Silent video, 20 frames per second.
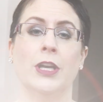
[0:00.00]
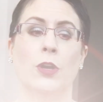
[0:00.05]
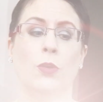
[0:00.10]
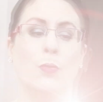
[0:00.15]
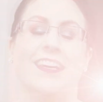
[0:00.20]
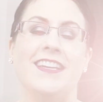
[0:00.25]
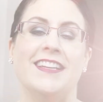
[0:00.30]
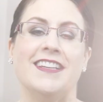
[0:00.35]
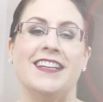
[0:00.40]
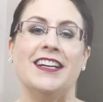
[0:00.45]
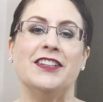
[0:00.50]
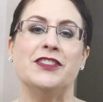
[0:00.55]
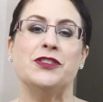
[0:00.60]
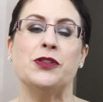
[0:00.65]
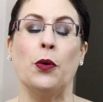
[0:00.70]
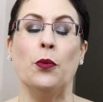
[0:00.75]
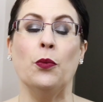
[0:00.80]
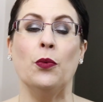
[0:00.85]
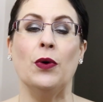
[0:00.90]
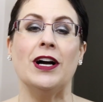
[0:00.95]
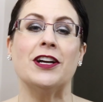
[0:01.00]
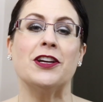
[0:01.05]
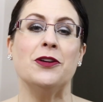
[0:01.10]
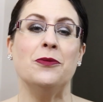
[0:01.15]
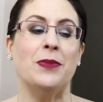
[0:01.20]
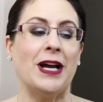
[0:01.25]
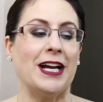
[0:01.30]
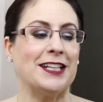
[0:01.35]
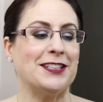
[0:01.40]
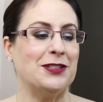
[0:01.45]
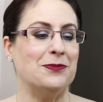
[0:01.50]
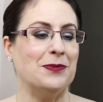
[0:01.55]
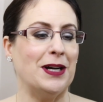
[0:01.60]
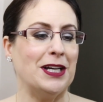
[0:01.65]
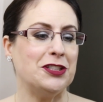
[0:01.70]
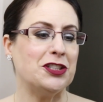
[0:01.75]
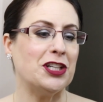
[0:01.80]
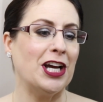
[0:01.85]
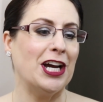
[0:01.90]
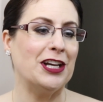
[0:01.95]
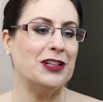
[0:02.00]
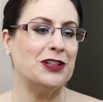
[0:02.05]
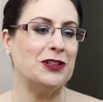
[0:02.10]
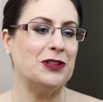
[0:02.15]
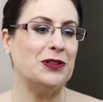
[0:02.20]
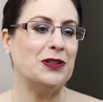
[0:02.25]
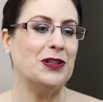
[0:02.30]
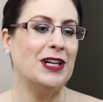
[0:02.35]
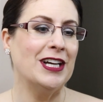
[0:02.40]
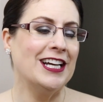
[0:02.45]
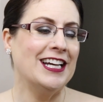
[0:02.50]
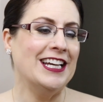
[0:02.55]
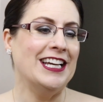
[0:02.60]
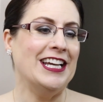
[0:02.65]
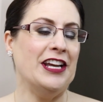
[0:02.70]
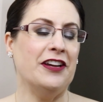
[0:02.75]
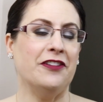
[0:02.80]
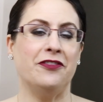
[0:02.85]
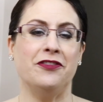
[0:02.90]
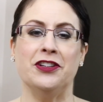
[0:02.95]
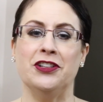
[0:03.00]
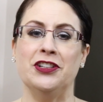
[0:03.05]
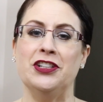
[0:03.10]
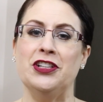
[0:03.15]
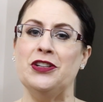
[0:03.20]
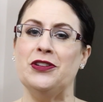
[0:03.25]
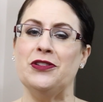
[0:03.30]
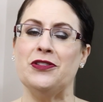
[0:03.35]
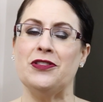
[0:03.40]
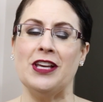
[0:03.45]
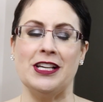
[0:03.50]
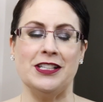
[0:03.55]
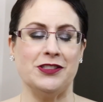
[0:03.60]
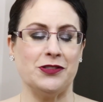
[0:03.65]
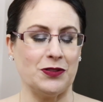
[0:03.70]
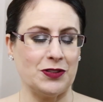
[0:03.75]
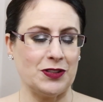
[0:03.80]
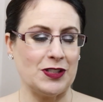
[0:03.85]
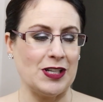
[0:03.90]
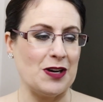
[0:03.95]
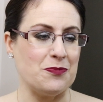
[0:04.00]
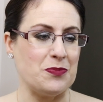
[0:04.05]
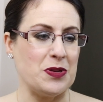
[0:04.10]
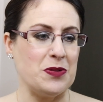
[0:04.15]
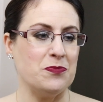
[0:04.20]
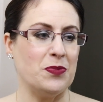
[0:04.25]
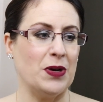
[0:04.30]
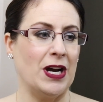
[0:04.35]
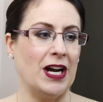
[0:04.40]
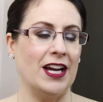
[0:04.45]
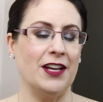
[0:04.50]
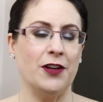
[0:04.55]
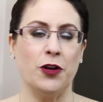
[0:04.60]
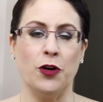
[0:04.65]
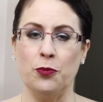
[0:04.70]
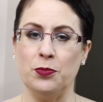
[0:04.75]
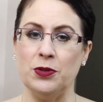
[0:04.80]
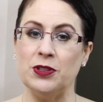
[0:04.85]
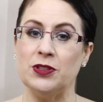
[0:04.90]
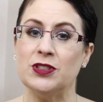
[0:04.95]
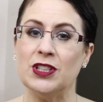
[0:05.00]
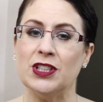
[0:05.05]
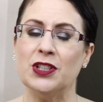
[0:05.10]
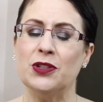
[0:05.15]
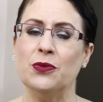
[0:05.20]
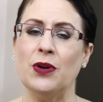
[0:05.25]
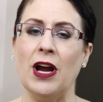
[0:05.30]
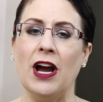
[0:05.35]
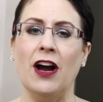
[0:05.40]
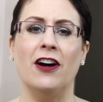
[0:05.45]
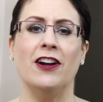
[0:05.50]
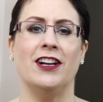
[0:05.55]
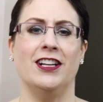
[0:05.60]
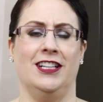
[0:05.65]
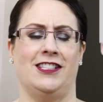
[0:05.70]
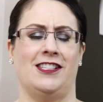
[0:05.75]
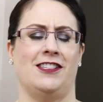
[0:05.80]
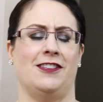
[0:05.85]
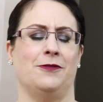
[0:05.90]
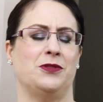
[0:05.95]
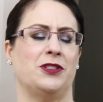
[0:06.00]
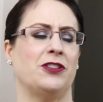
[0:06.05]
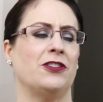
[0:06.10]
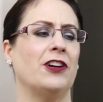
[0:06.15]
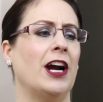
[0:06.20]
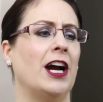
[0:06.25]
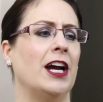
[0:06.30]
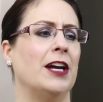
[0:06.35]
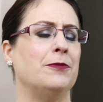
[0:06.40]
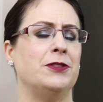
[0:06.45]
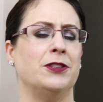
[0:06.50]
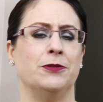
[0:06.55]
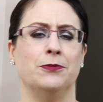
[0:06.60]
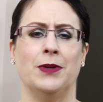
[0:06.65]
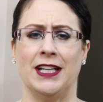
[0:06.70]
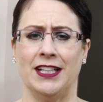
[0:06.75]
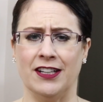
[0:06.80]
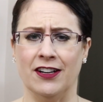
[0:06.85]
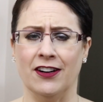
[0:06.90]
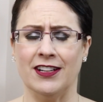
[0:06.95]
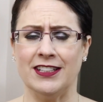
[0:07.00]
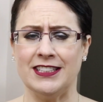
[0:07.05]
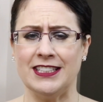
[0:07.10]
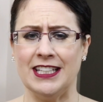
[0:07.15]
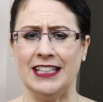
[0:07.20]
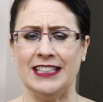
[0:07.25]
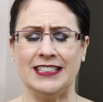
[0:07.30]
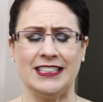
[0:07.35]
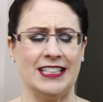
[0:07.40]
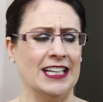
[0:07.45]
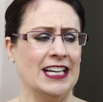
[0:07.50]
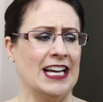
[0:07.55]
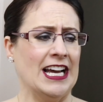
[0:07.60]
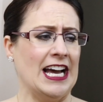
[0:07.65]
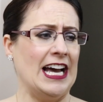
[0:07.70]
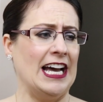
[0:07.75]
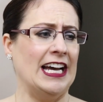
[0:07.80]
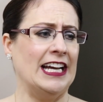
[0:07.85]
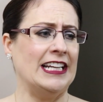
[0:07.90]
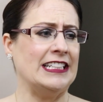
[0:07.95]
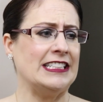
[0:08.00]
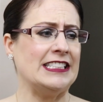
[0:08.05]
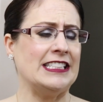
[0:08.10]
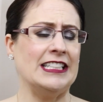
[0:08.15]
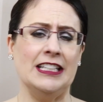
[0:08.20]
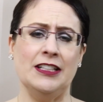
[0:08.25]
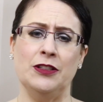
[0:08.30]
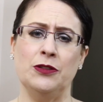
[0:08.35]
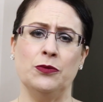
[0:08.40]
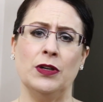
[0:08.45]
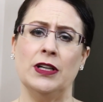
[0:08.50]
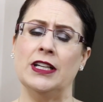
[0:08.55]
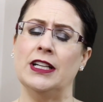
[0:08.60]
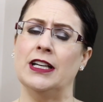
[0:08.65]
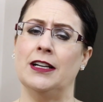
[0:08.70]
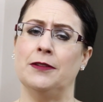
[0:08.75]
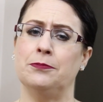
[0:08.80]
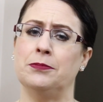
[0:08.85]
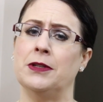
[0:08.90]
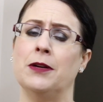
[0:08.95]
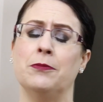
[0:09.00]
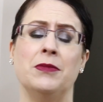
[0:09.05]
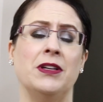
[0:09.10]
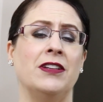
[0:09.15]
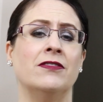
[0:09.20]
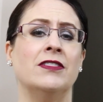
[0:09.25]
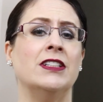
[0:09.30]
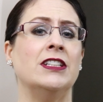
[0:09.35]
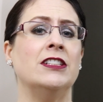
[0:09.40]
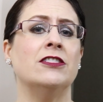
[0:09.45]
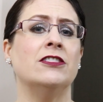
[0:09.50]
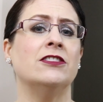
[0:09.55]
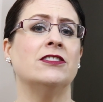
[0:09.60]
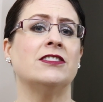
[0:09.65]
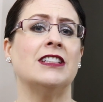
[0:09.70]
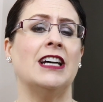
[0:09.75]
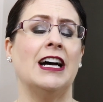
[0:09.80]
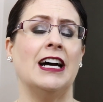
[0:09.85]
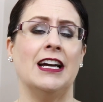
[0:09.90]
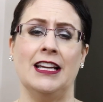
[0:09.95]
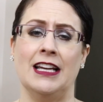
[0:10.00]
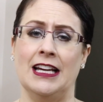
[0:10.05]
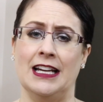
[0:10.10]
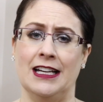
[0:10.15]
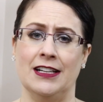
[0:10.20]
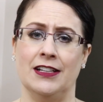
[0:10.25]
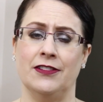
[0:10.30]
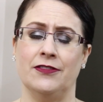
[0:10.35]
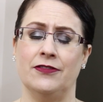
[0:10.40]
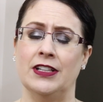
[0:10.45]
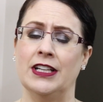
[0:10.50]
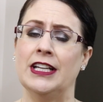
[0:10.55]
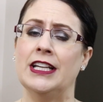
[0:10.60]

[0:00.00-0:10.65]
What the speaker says: Hey guys, welcome back to my channel. If you're new, thanks for stopping by. I hope you stick around and subscribe to my content and see what upcoming videos I have